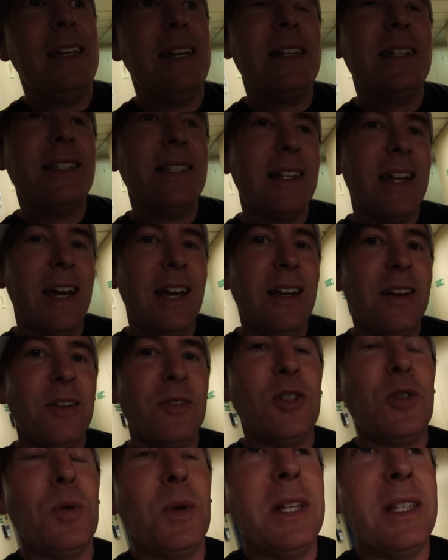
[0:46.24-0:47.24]
Yesterday,
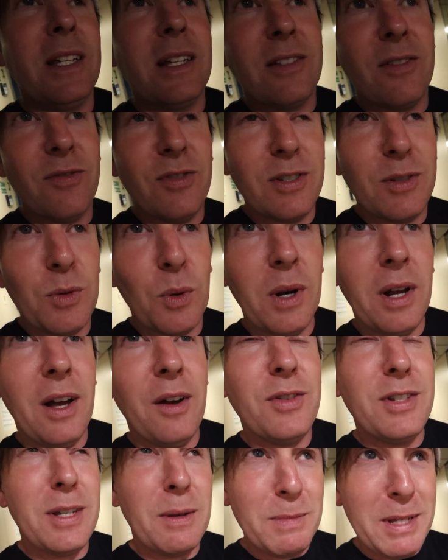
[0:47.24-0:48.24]
on the 26th
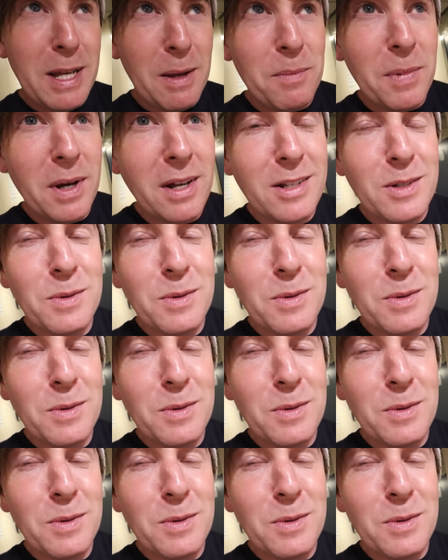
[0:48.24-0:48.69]
of September